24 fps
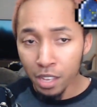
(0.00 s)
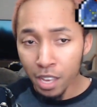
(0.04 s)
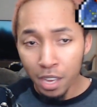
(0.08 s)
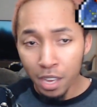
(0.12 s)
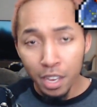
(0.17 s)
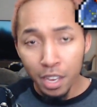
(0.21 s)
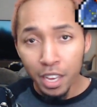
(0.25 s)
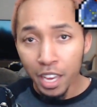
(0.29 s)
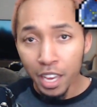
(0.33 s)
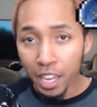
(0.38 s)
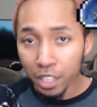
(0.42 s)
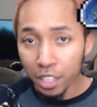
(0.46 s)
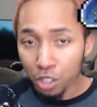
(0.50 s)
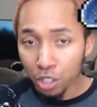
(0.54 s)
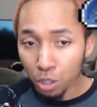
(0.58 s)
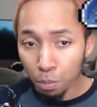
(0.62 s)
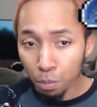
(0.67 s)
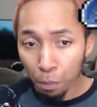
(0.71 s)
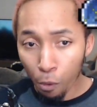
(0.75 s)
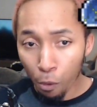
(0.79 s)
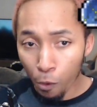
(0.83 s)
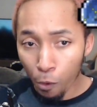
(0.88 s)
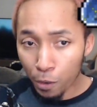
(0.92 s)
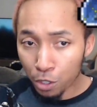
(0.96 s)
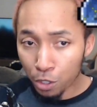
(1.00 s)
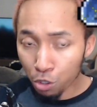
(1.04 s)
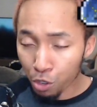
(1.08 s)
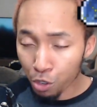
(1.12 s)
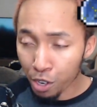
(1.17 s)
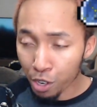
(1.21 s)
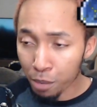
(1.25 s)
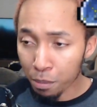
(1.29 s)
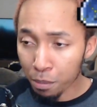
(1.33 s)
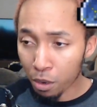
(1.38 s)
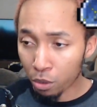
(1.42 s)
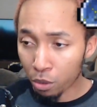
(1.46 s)
It's poetry
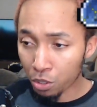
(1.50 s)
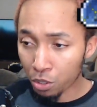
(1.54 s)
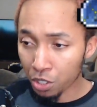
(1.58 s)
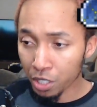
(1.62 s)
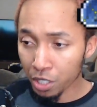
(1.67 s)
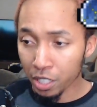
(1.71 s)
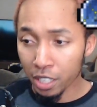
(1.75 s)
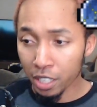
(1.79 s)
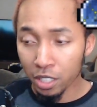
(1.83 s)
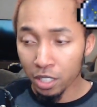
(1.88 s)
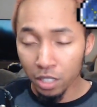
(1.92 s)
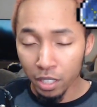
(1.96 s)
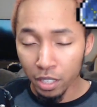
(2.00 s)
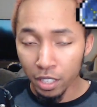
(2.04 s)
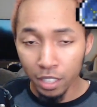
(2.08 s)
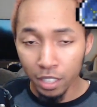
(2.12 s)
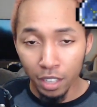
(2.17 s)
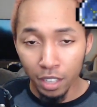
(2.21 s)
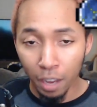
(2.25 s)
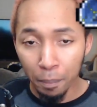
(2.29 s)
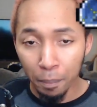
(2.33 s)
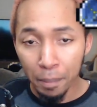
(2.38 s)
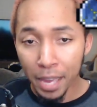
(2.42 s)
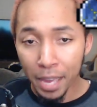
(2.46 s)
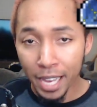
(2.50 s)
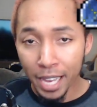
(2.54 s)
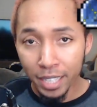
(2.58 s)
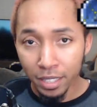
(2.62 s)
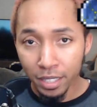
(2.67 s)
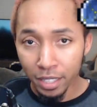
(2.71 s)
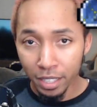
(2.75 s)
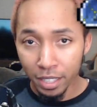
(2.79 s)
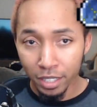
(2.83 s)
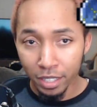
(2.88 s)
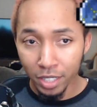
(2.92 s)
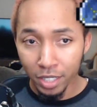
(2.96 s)
in motion. It's an
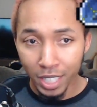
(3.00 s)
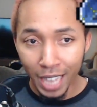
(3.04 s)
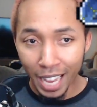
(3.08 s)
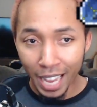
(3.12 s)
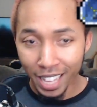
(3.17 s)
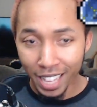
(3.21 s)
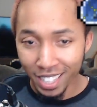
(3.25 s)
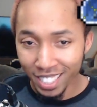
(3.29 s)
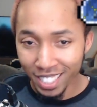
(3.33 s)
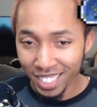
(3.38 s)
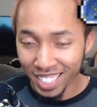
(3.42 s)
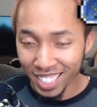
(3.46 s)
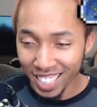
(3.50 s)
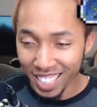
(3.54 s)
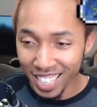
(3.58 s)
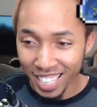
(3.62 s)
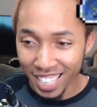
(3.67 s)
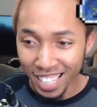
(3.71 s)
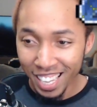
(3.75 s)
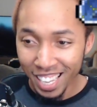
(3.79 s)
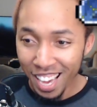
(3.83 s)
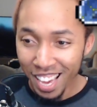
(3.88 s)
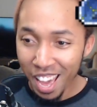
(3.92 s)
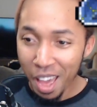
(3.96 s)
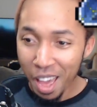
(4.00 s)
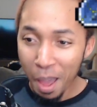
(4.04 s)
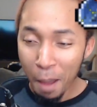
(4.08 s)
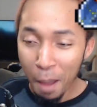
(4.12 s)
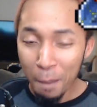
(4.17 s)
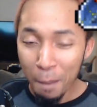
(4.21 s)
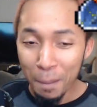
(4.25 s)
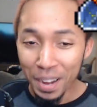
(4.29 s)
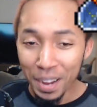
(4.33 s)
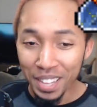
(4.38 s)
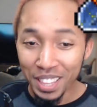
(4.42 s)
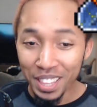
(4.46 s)
amazing sight to see.
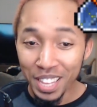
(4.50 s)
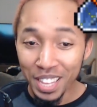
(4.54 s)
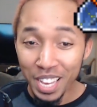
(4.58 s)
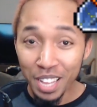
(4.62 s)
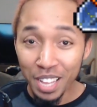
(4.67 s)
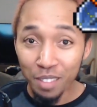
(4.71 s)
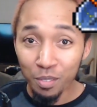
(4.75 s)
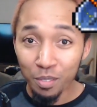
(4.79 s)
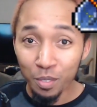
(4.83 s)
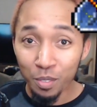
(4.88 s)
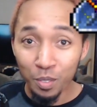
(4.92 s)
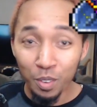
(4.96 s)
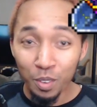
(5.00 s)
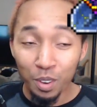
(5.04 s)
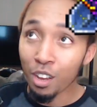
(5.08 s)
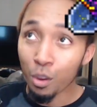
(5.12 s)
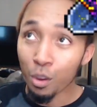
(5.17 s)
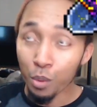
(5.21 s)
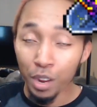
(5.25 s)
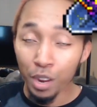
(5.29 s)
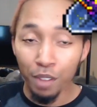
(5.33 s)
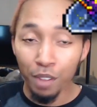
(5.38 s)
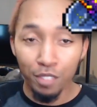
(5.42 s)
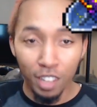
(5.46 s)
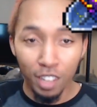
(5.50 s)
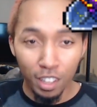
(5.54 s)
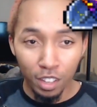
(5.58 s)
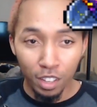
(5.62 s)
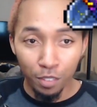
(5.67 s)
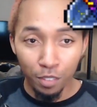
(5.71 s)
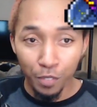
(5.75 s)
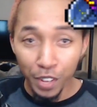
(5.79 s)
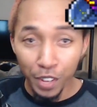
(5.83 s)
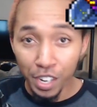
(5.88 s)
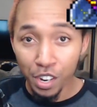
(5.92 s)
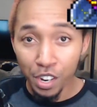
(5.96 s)
But then we have another
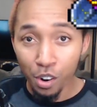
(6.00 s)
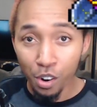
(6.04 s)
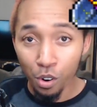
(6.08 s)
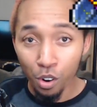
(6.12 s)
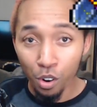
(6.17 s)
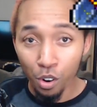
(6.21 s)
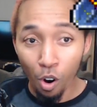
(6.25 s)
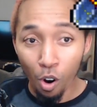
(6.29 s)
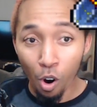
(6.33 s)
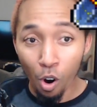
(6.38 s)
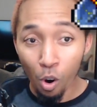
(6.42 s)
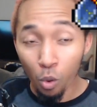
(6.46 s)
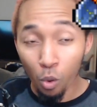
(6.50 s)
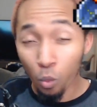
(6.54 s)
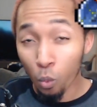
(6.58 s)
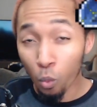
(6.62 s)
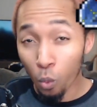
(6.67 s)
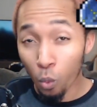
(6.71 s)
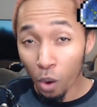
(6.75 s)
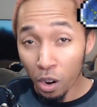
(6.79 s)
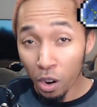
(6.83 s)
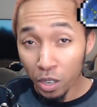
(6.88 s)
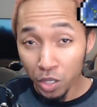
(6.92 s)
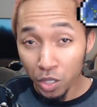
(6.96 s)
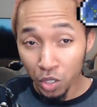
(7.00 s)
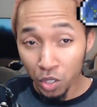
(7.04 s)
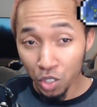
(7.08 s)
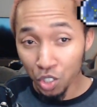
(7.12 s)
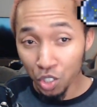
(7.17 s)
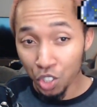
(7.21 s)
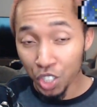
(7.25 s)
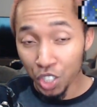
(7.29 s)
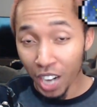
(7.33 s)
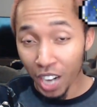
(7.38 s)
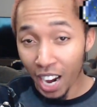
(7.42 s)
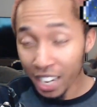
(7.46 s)
video called Worst
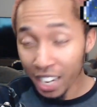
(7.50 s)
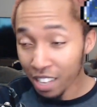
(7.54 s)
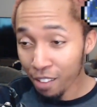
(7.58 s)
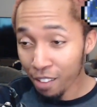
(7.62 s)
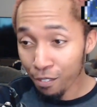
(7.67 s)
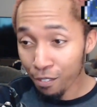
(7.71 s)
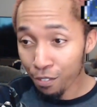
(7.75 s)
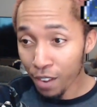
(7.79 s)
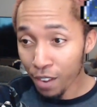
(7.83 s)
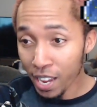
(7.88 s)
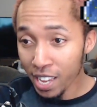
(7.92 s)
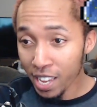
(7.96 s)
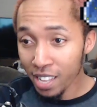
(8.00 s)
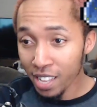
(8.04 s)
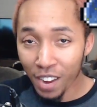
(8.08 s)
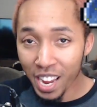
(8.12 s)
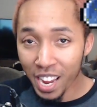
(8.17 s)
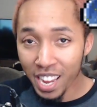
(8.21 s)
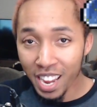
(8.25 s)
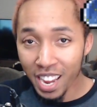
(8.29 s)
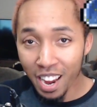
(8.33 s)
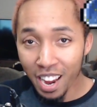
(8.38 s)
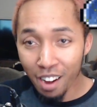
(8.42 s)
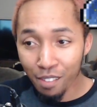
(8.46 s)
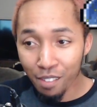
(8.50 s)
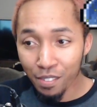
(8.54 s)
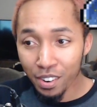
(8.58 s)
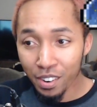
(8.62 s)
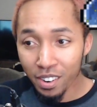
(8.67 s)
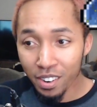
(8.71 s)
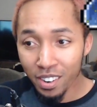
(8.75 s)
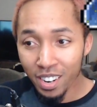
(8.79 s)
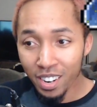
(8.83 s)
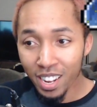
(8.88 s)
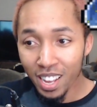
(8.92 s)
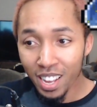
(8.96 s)
Giant Fight,
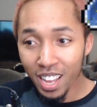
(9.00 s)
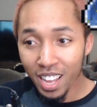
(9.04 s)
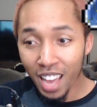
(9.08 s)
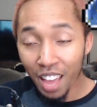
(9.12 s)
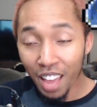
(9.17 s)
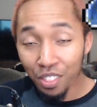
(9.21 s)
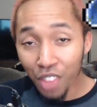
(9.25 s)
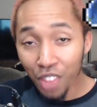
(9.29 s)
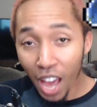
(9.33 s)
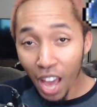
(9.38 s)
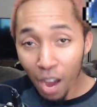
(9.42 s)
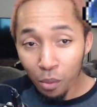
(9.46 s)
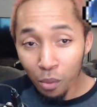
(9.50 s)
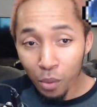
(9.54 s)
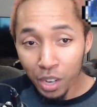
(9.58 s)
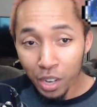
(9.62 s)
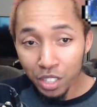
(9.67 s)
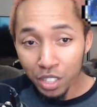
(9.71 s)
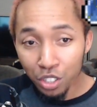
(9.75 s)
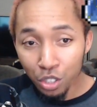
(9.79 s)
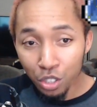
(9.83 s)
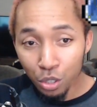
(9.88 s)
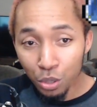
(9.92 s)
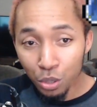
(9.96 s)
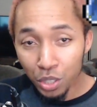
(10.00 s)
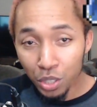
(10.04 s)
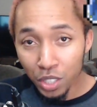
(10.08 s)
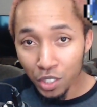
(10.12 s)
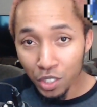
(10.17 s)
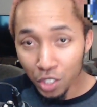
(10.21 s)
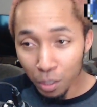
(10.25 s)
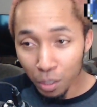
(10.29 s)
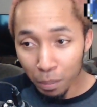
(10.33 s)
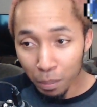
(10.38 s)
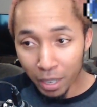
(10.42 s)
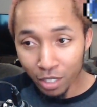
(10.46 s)
ever, and that one uses
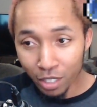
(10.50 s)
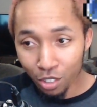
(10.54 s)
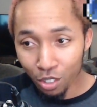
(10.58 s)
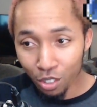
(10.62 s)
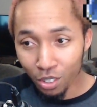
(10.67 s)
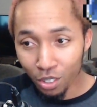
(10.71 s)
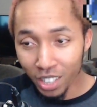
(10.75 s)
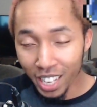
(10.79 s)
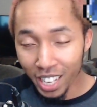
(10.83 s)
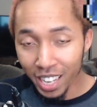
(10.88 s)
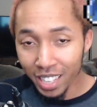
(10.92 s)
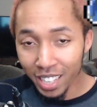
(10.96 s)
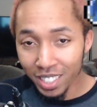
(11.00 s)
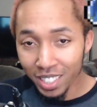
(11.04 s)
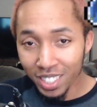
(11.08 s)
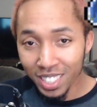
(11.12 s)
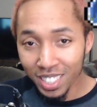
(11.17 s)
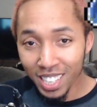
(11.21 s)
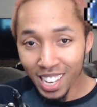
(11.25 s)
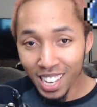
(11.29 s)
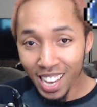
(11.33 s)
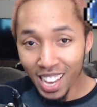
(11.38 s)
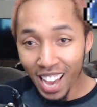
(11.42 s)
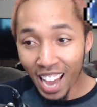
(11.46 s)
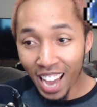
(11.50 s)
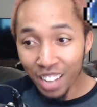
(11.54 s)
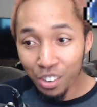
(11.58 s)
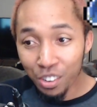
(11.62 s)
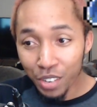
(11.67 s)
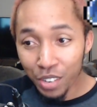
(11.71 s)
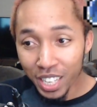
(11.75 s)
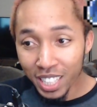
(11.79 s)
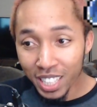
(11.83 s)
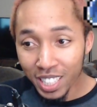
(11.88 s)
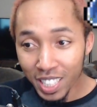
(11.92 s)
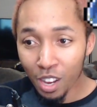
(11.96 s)
Symmetrical Lance. And you
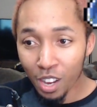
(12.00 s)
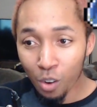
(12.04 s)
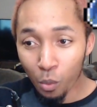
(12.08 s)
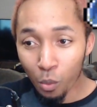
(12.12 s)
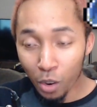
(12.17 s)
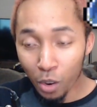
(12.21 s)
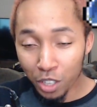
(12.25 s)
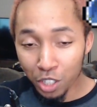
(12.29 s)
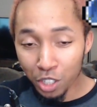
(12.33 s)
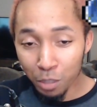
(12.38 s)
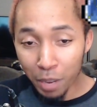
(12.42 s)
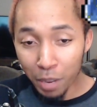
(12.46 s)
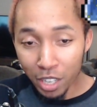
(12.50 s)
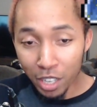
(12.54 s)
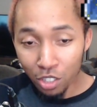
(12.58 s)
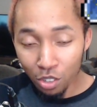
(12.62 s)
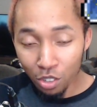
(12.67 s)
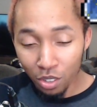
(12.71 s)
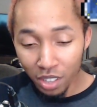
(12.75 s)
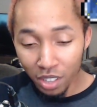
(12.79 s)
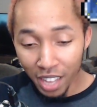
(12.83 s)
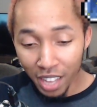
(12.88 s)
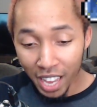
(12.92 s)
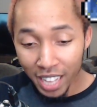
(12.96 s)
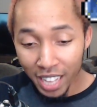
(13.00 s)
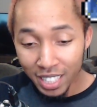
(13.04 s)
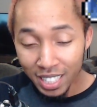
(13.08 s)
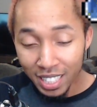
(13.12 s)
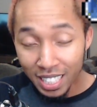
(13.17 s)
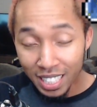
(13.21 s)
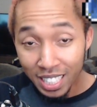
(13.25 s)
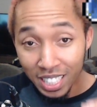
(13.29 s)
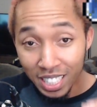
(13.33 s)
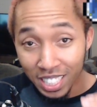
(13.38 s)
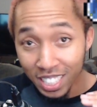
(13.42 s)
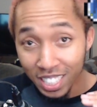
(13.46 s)
can tell where Symmetrical Lance
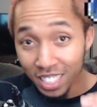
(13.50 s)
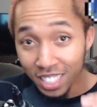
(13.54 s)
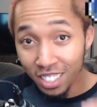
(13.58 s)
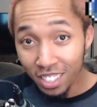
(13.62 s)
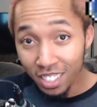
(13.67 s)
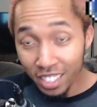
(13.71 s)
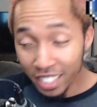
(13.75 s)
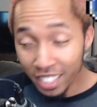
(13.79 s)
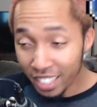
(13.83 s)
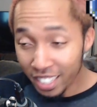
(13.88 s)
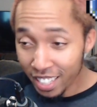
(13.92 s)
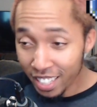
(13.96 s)
is good